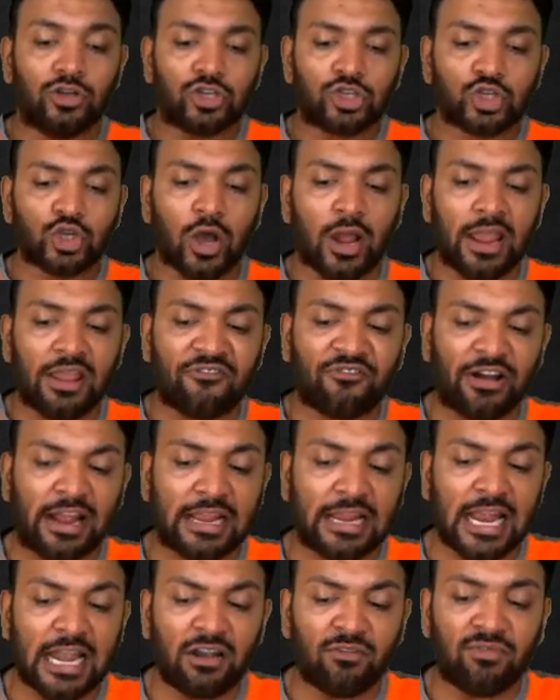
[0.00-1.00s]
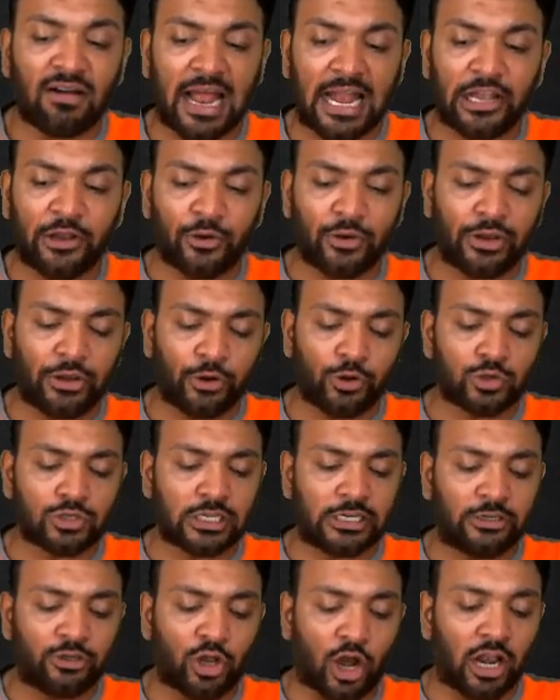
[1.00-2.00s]
So if I get value in use
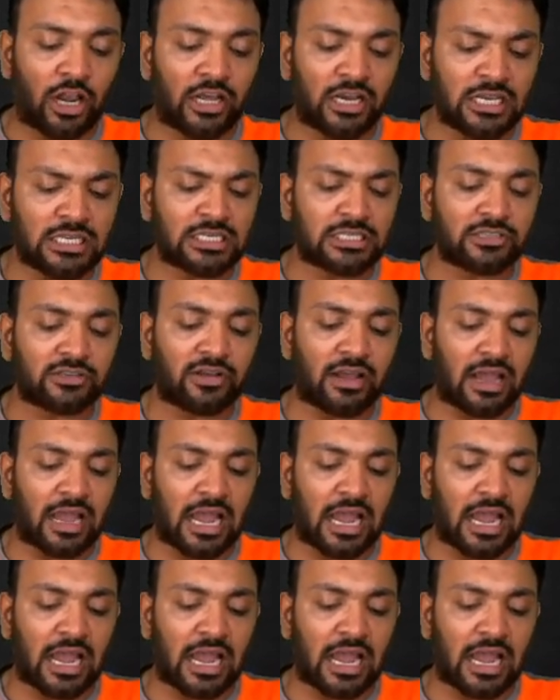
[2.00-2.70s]
in dollars,